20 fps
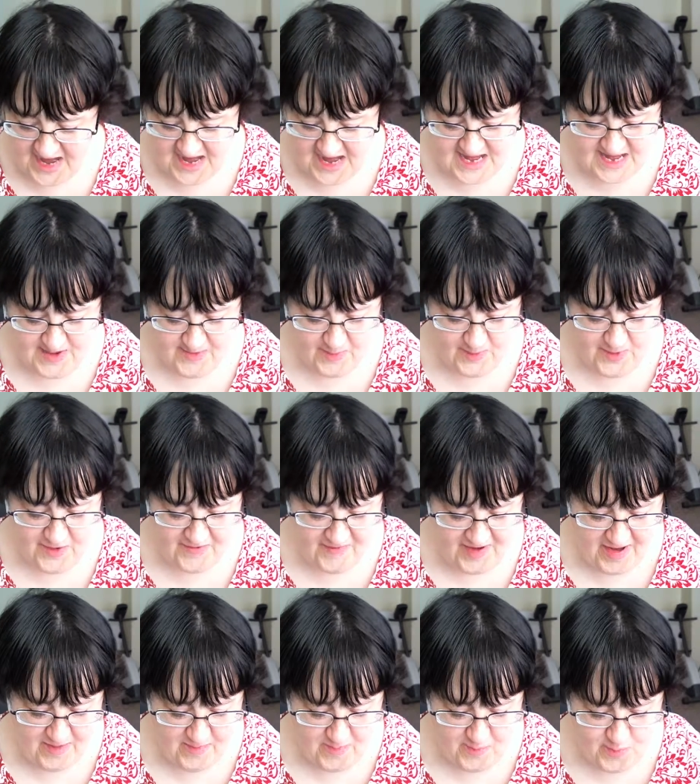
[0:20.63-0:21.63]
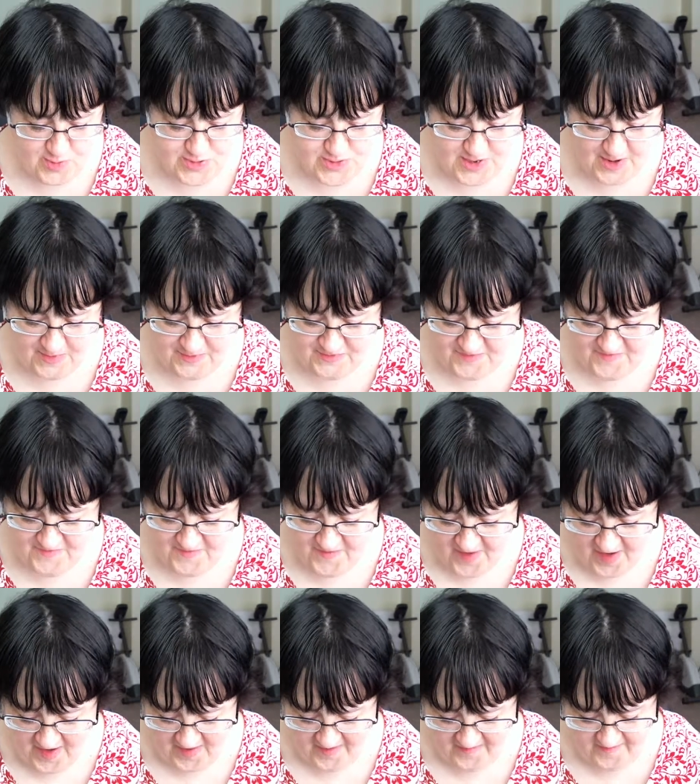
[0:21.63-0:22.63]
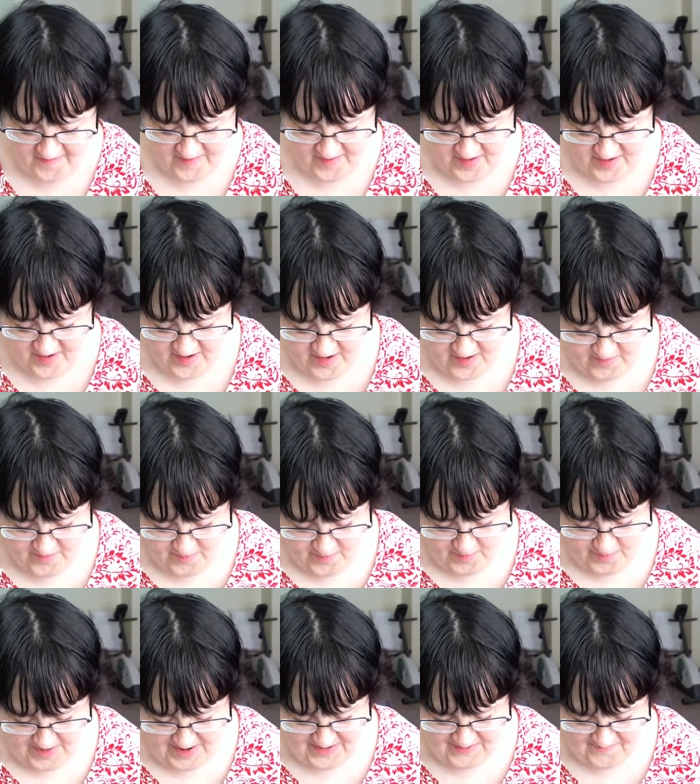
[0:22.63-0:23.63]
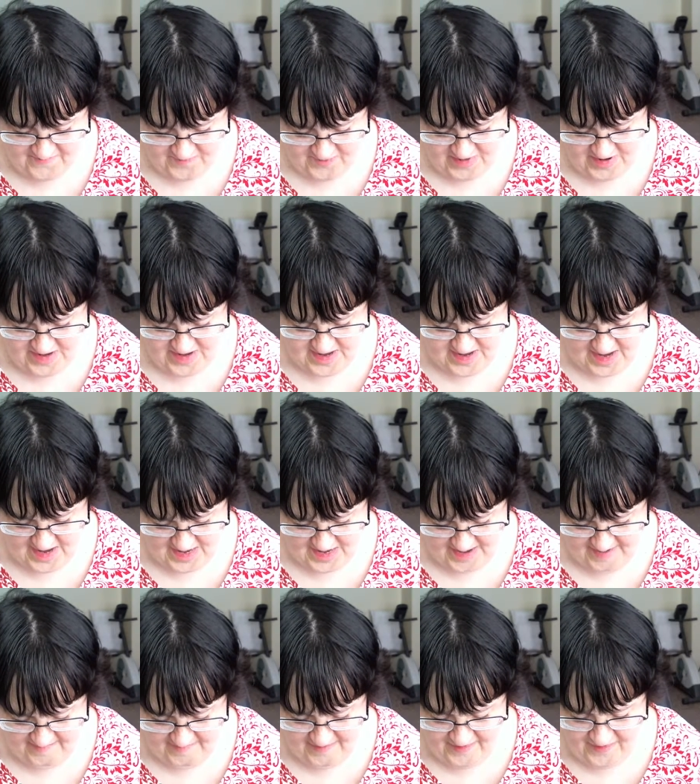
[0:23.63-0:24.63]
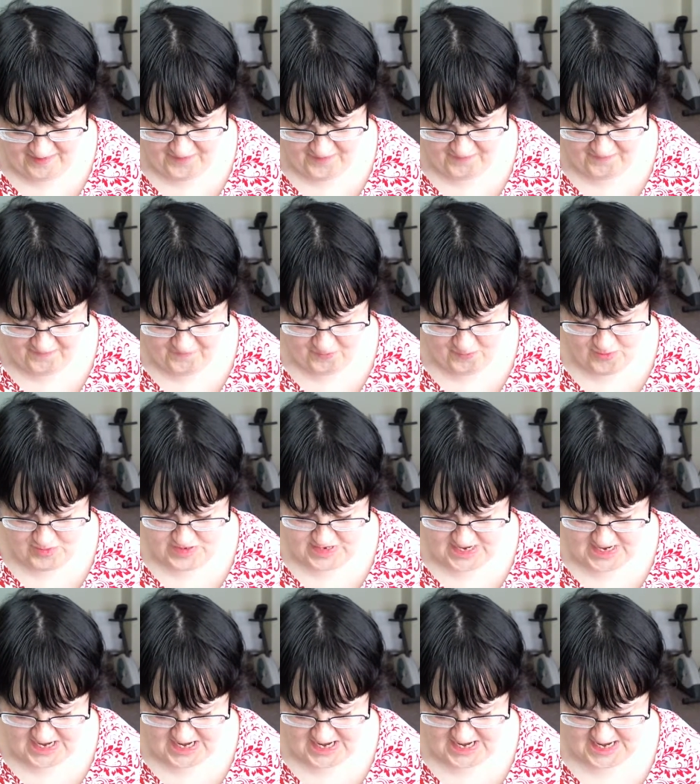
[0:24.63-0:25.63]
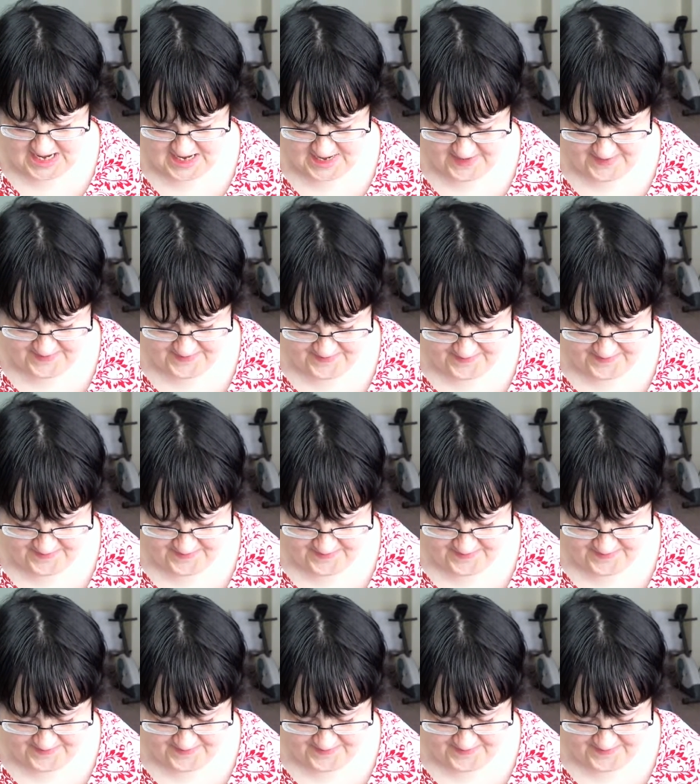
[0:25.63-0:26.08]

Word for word: is in the book of Hebrews chapter 5. We're reading verses 11 through 14.